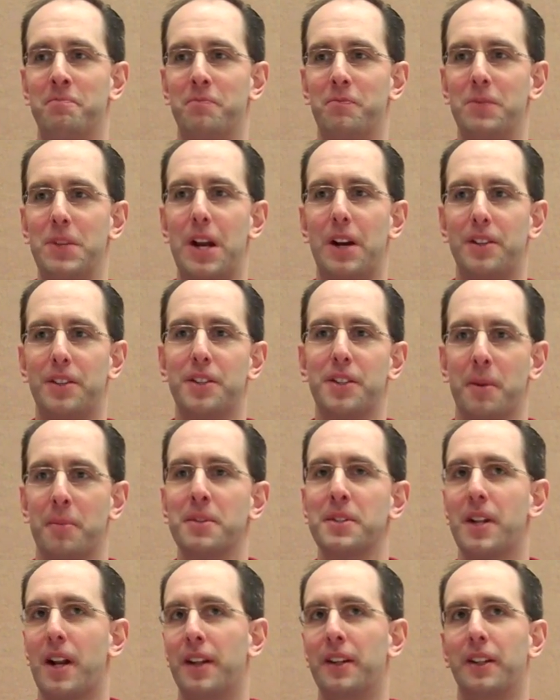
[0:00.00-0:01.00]
to some
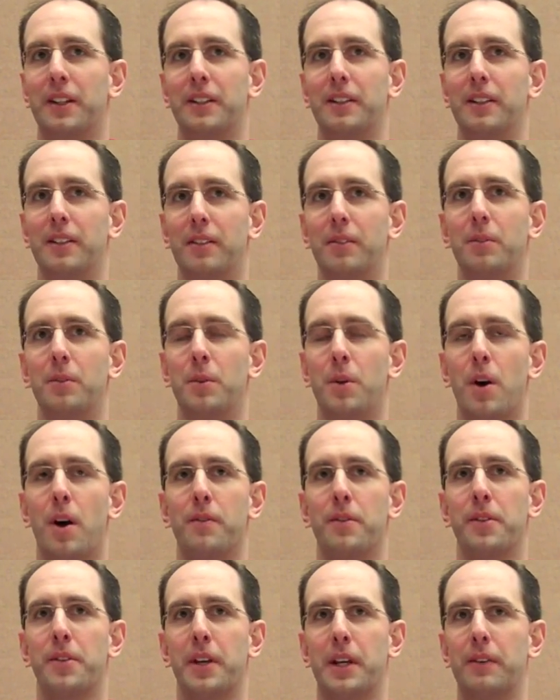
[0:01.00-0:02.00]
extent, I think we
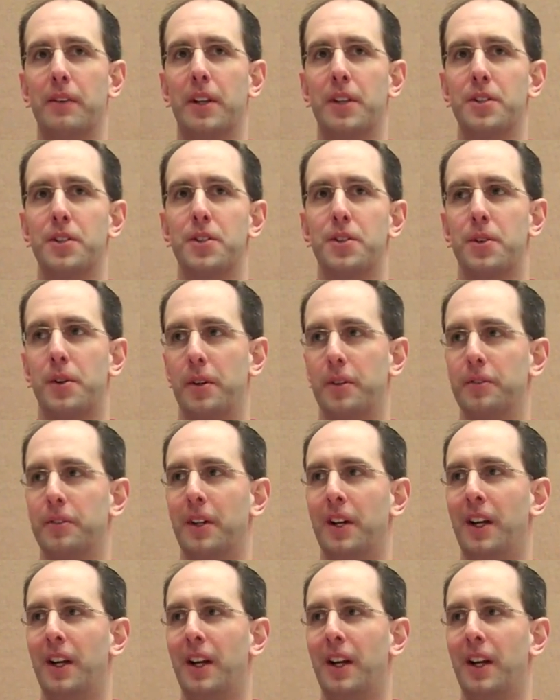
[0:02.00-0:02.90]
often think of it as just sort of